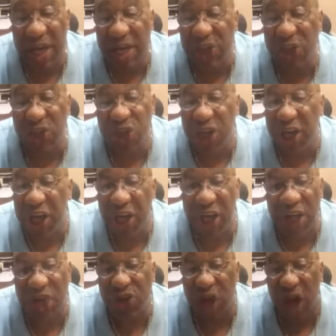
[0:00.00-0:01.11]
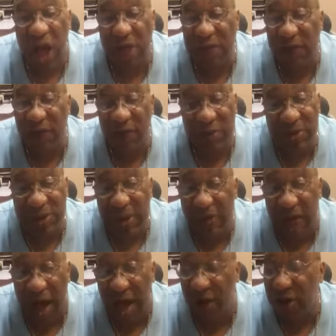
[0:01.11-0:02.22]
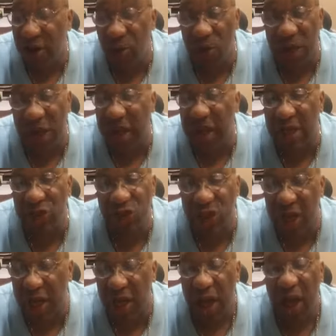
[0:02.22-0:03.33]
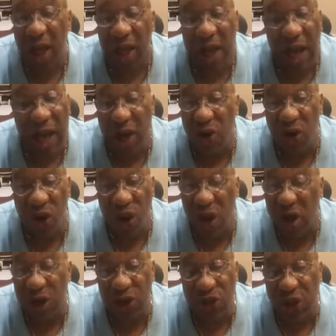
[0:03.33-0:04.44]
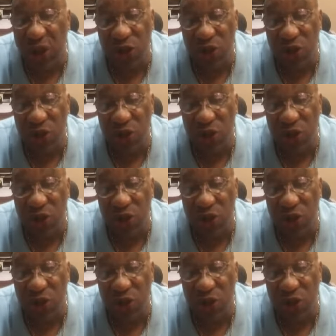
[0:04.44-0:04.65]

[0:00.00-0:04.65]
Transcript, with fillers: extend this olive leaf out and we can extend the hand of God is still